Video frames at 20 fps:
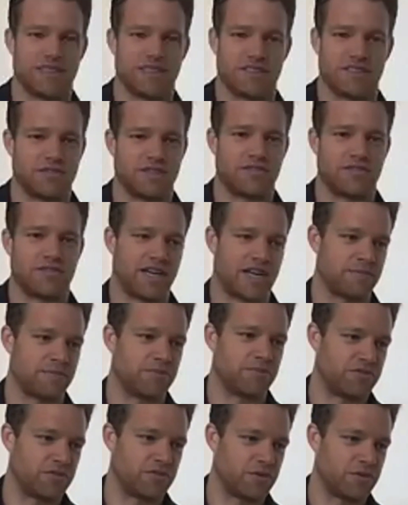you've never had
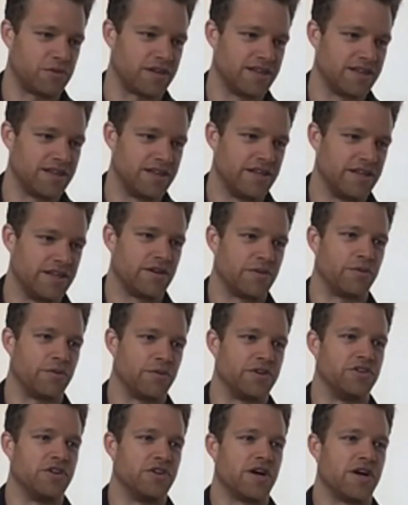before, where you
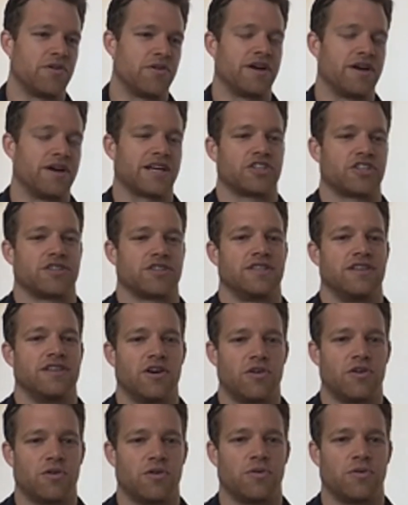know, actually
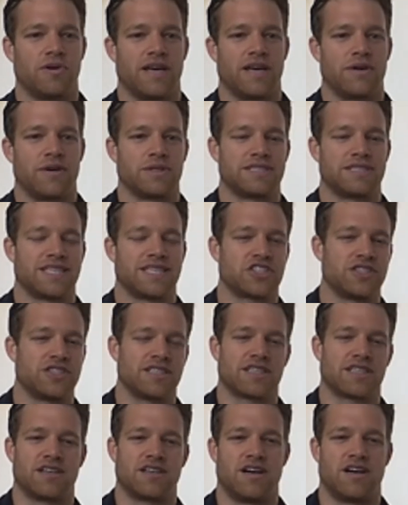know, hey, what's actually
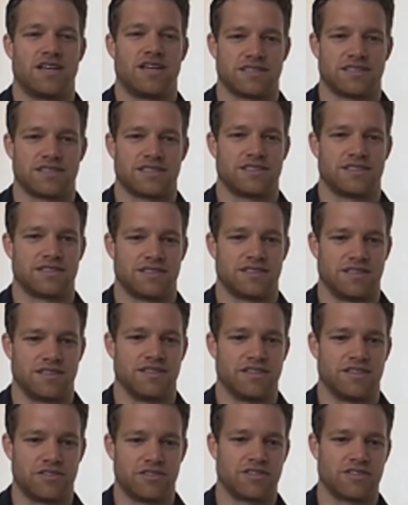the cost, the
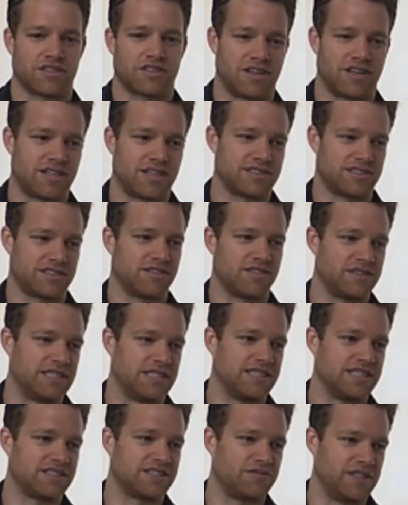literal cost of
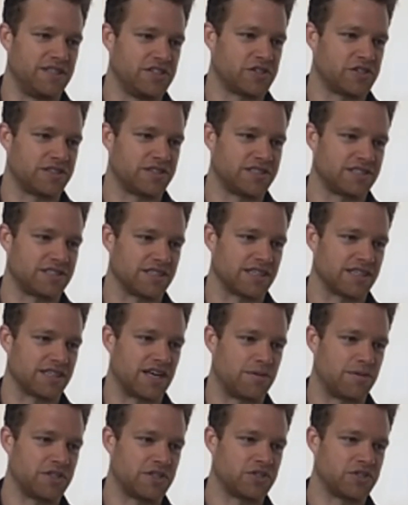these features? Like, how
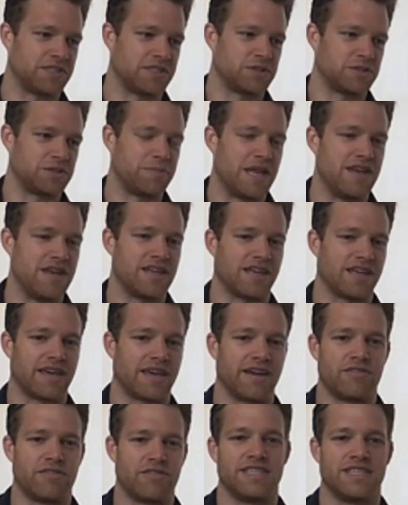much am I spending
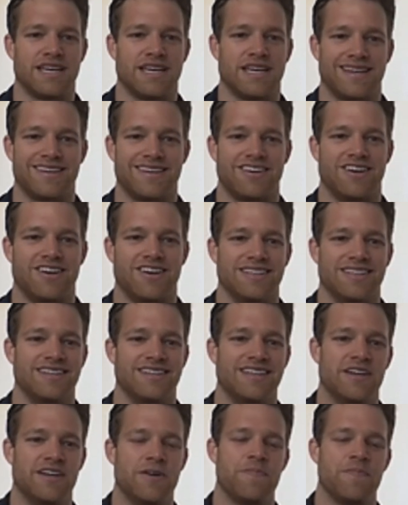every day on
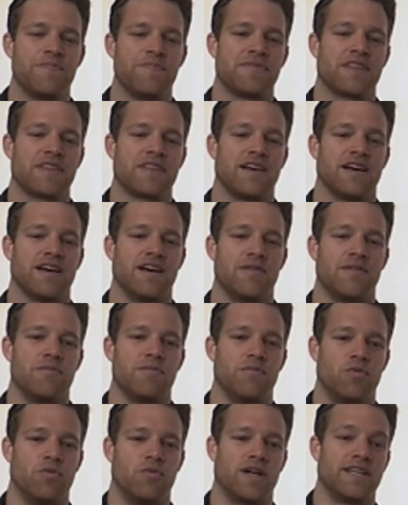
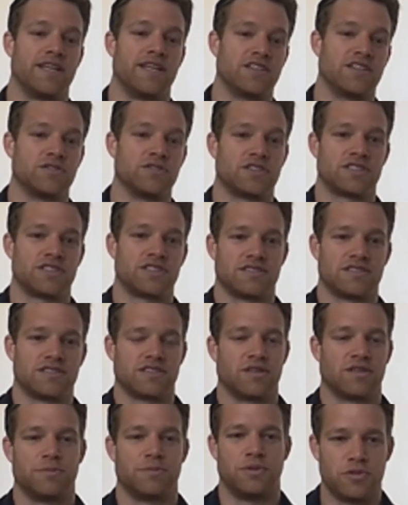um, running those
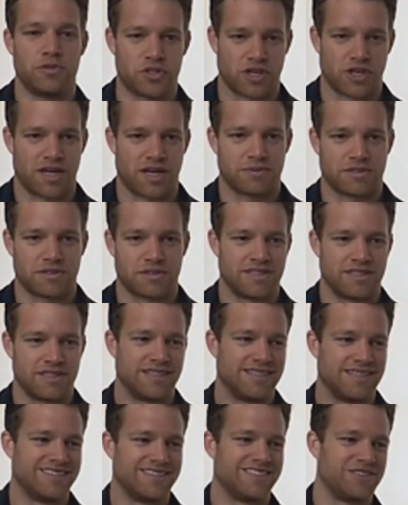compute jobs
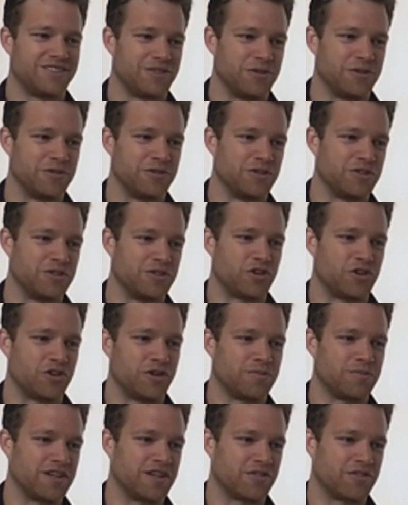to turn
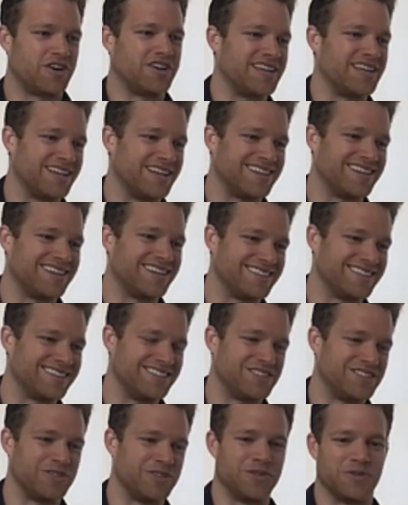my raw data
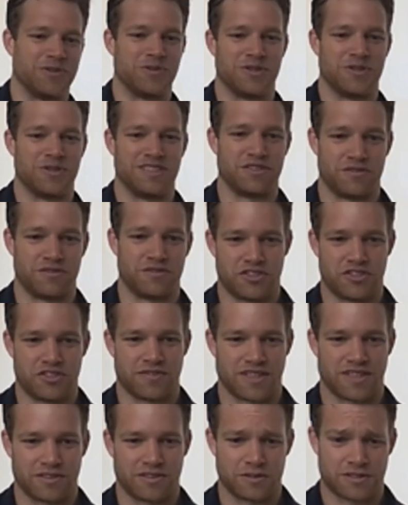into, into feature
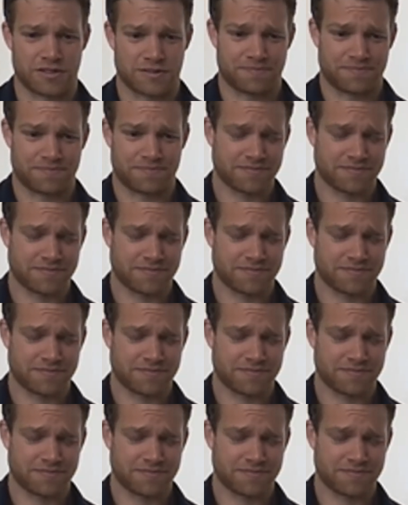values?